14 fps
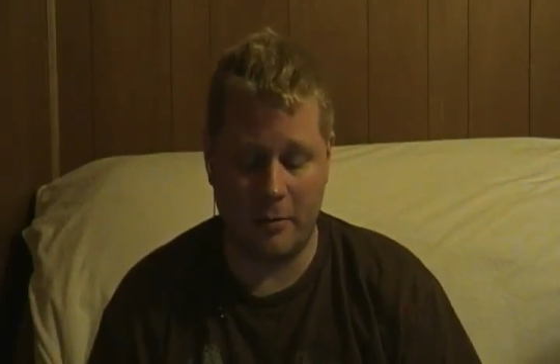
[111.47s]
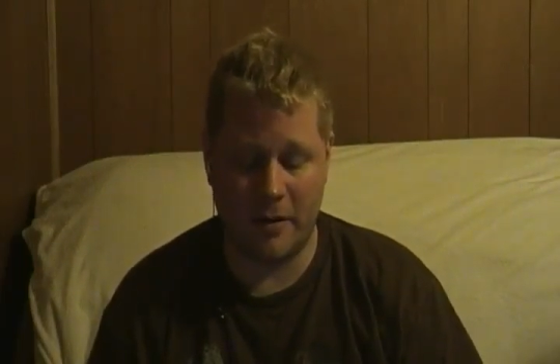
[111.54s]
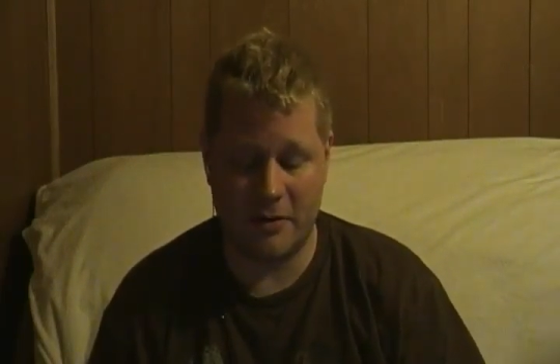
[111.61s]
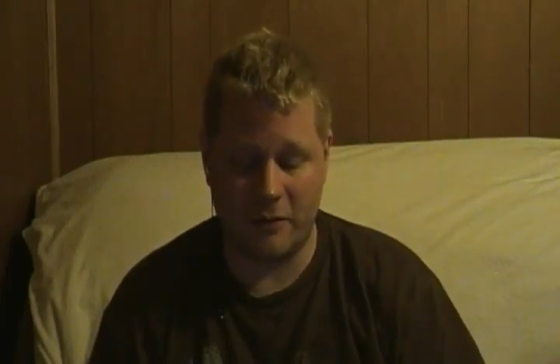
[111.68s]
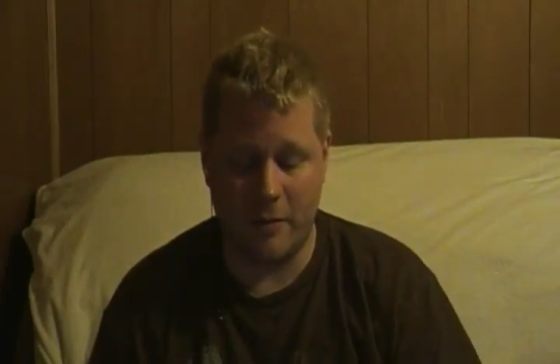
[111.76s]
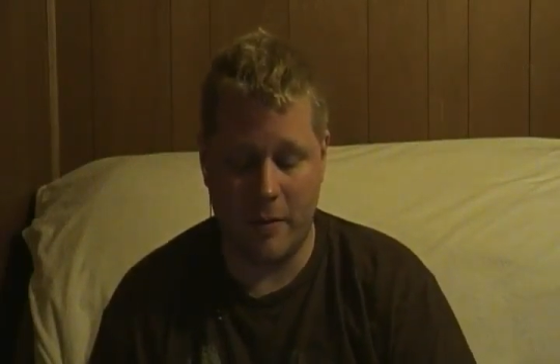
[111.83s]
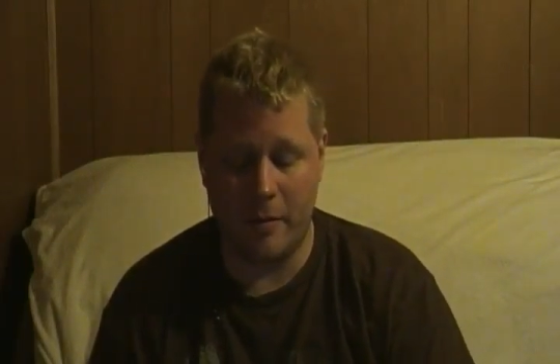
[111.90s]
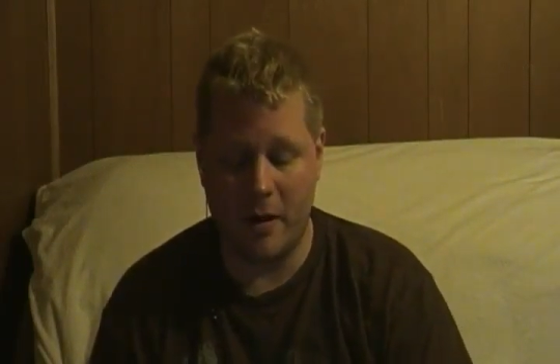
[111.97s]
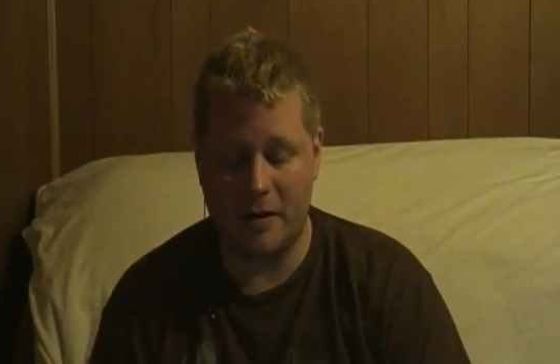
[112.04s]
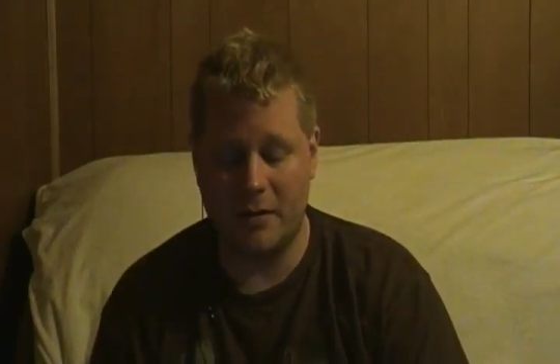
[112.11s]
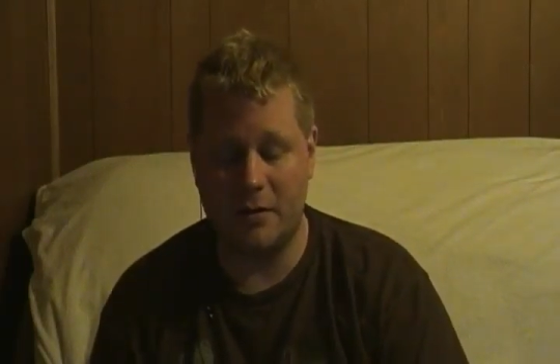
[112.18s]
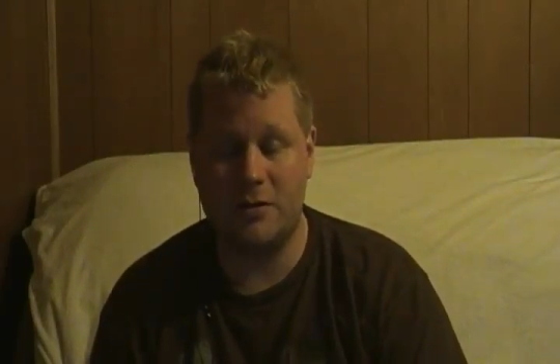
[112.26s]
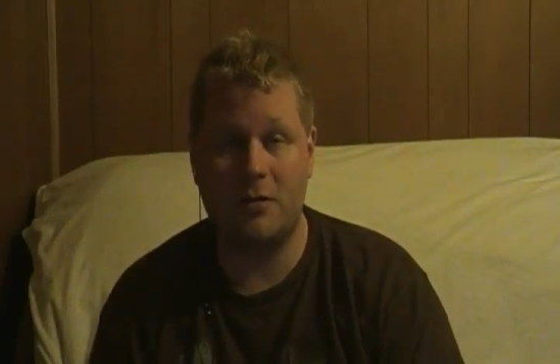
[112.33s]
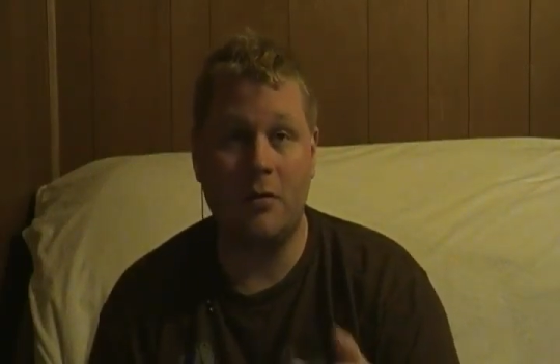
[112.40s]
because remember I
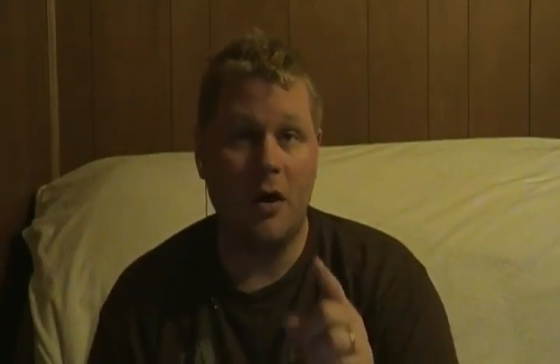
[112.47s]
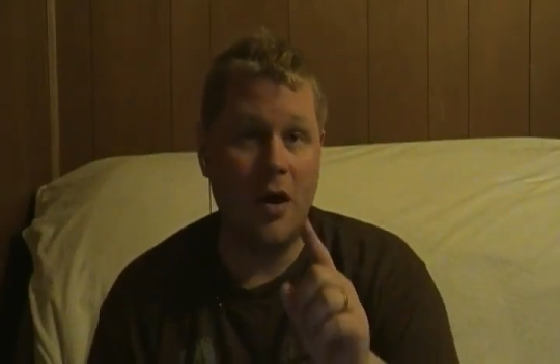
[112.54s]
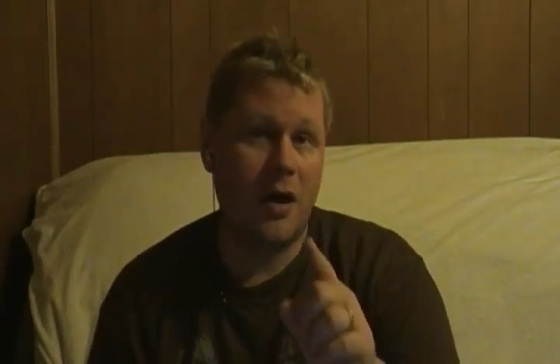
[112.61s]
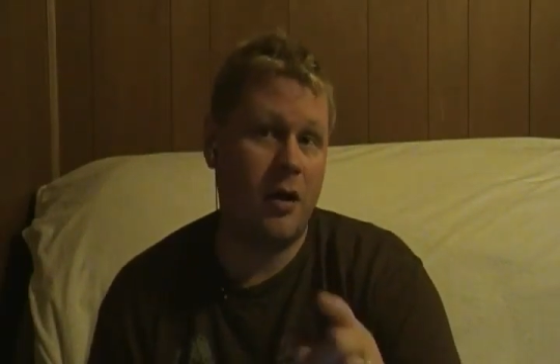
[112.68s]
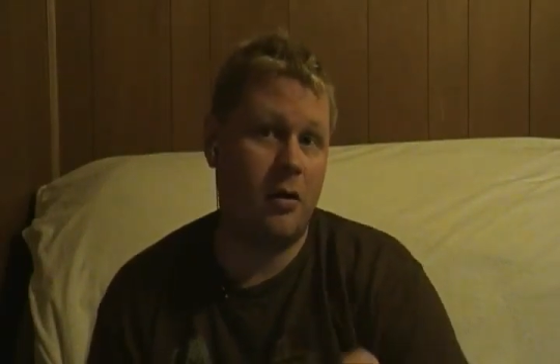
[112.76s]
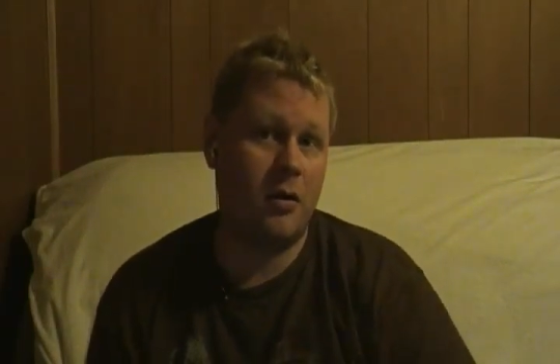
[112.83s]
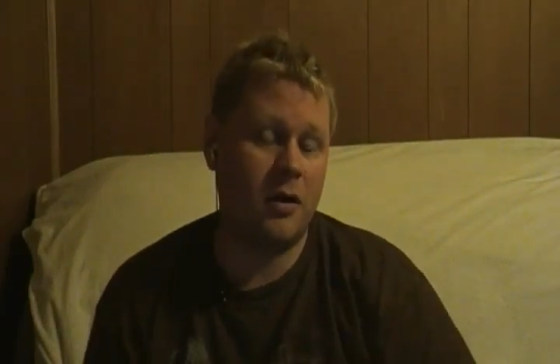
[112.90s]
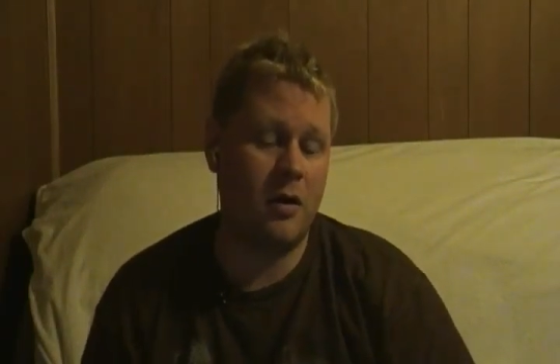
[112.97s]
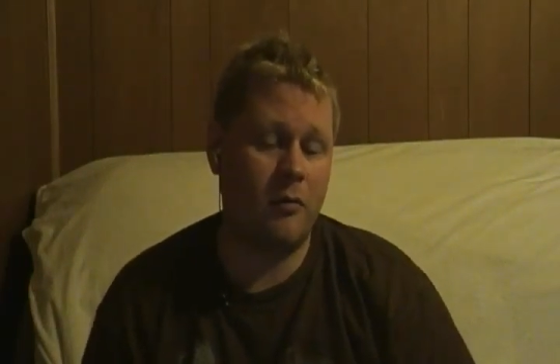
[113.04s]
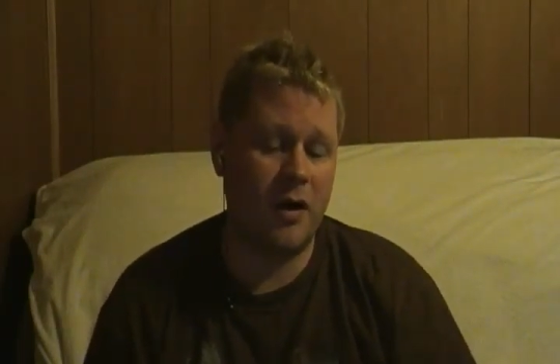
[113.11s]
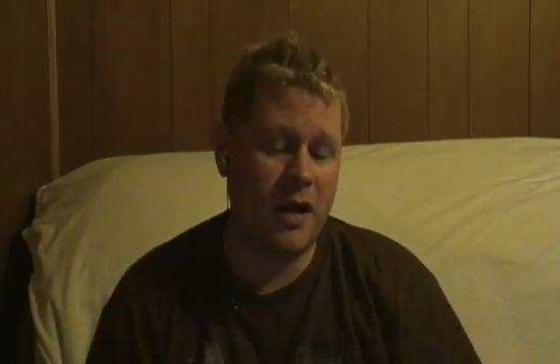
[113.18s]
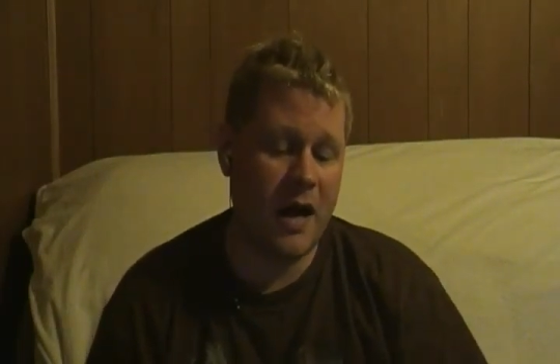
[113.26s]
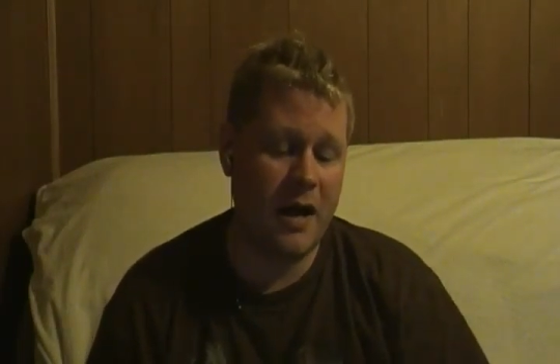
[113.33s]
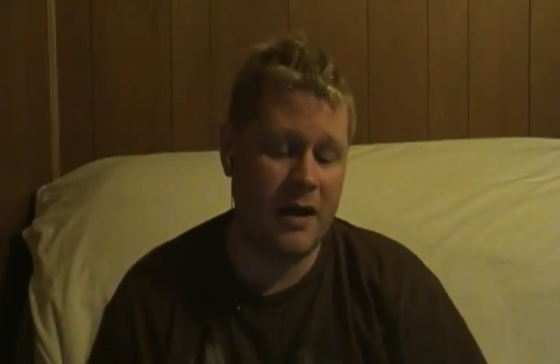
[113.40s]
told you he ordered that
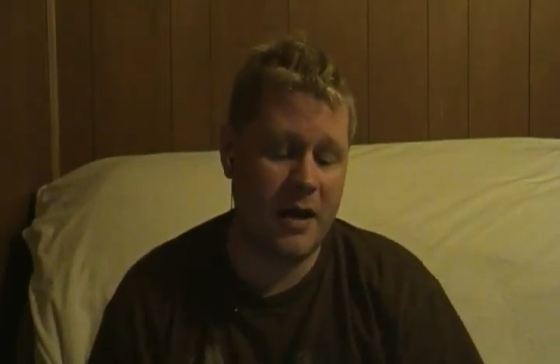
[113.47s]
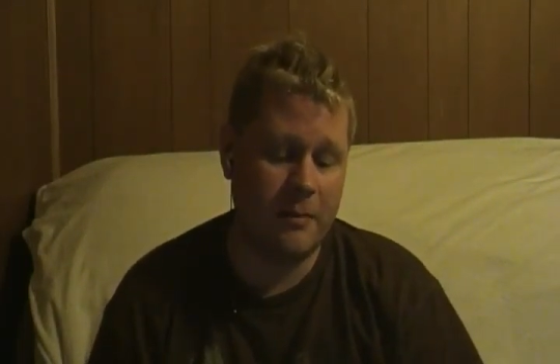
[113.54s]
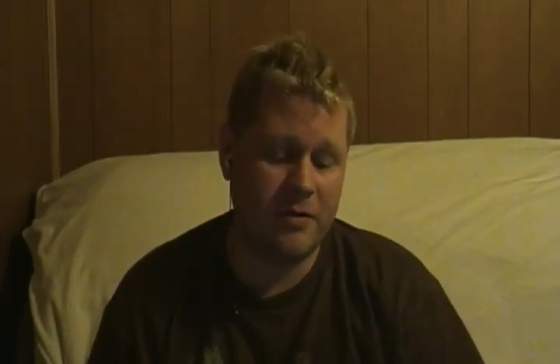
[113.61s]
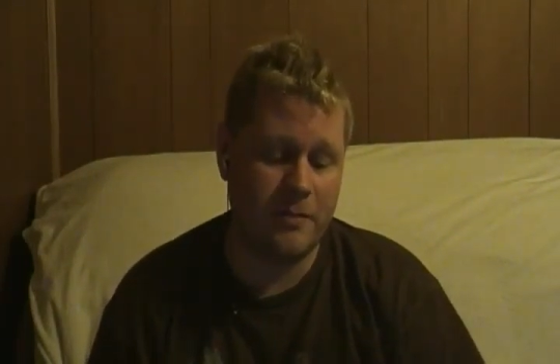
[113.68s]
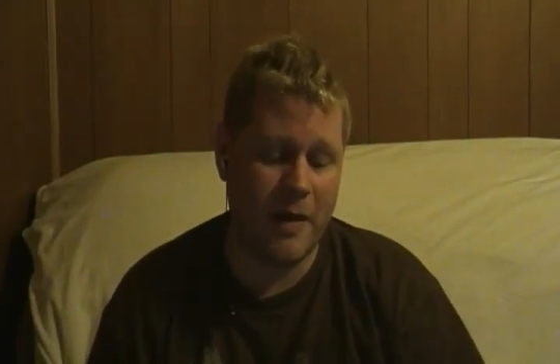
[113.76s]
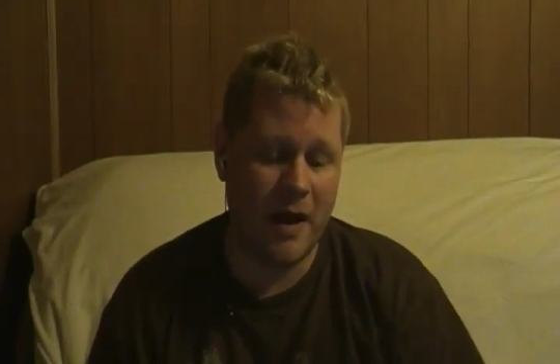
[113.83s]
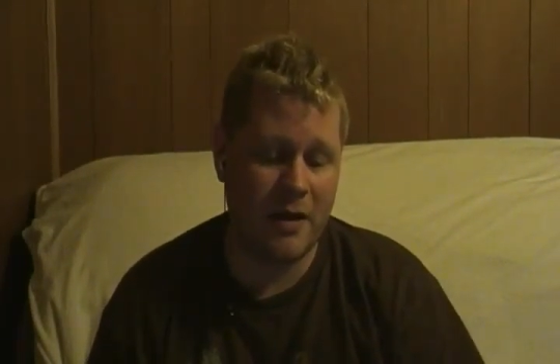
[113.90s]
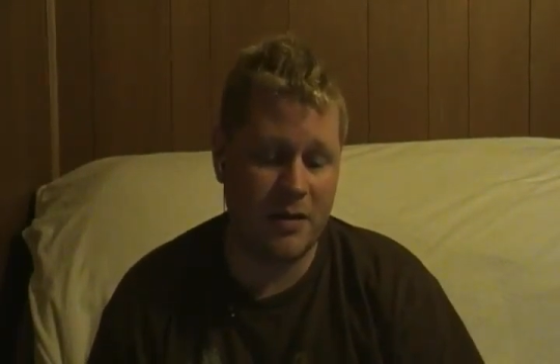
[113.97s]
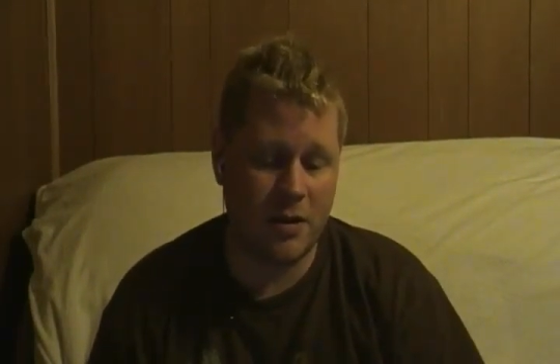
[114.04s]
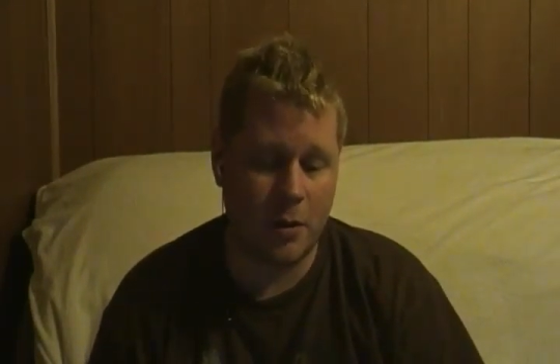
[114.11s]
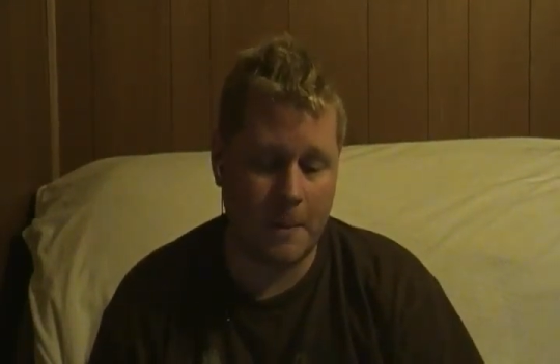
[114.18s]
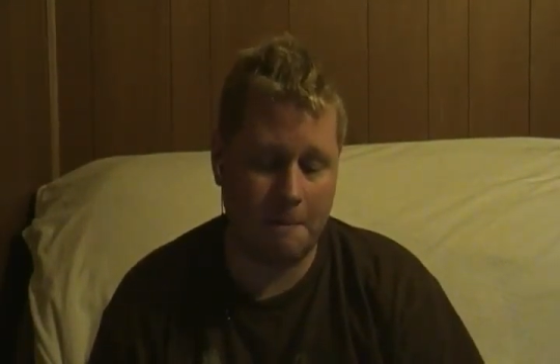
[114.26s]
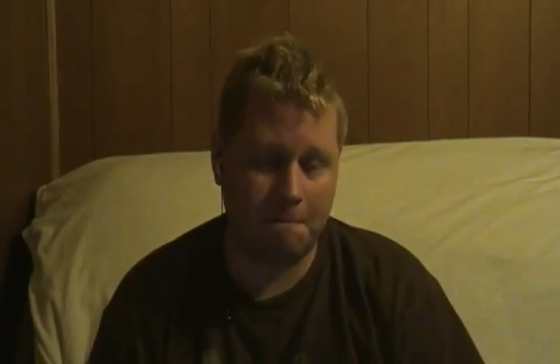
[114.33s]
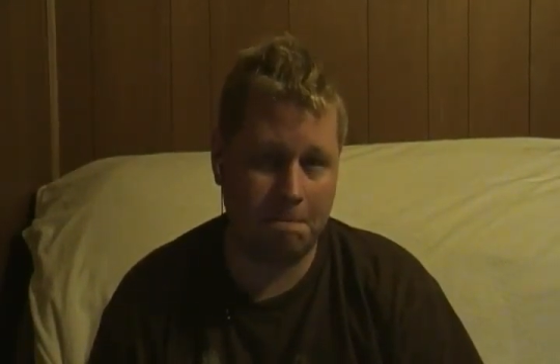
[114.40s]
one guy to keep his banjo.